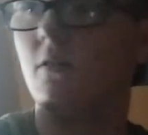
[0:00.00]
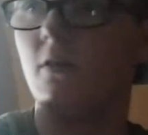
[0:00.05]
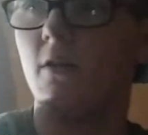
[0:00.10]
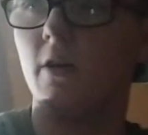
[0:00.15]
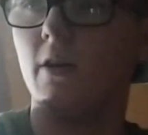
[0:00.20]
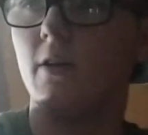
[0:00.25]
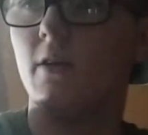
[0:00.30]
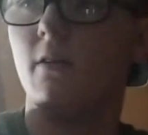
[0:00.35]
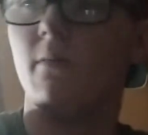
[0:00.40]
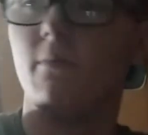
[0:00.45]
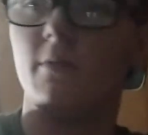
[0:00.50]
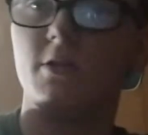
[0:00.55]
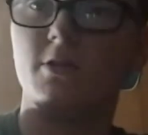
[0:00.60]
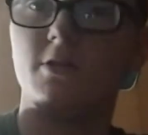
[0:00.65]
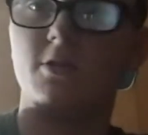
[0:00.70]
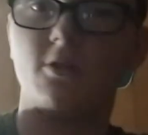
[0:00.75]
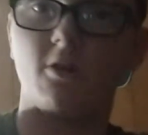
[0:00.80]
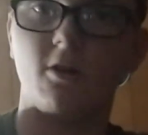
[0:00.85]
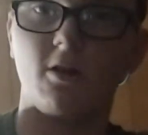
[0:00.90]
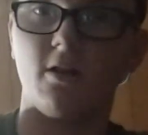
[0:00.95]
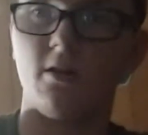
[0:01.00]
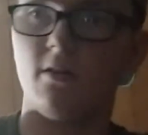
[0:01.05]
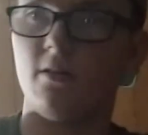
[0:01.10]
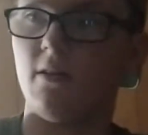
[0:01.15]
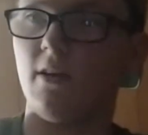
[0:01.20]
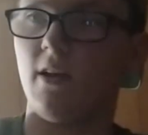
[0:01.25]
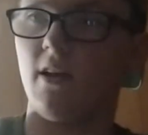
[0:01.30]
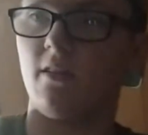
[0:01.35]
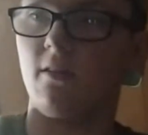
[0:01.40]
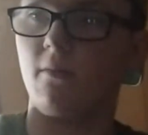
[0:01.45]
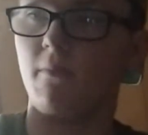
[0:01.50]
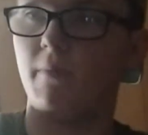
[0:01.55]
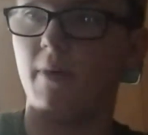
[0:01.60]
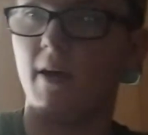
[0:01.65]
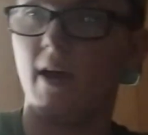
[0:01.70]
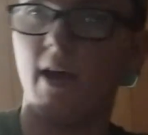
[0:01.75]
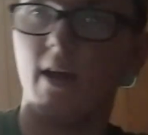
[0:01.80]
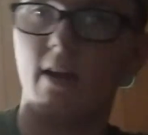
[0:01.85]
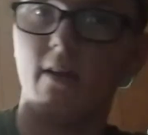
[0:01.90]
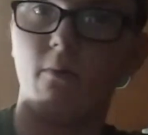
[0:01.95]
Alright, I'm going to start at the
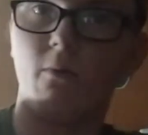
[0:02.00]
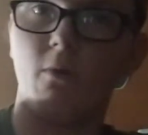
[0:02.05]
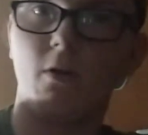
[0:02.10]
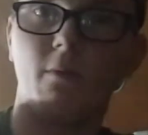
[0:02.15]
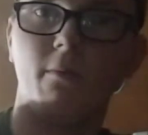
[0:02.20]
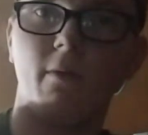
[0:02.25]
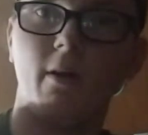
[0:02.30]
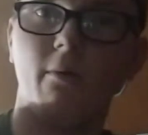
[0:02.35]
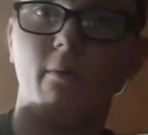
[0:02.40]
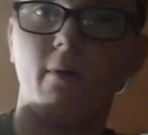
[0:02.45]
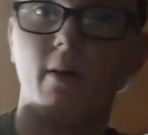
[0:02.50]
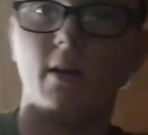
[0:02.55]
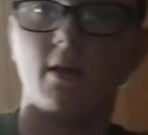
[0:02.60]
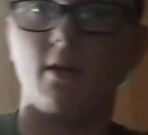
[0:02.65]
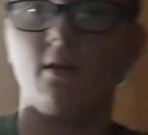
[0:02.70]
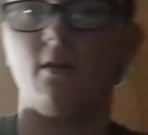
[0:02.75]
back and work my way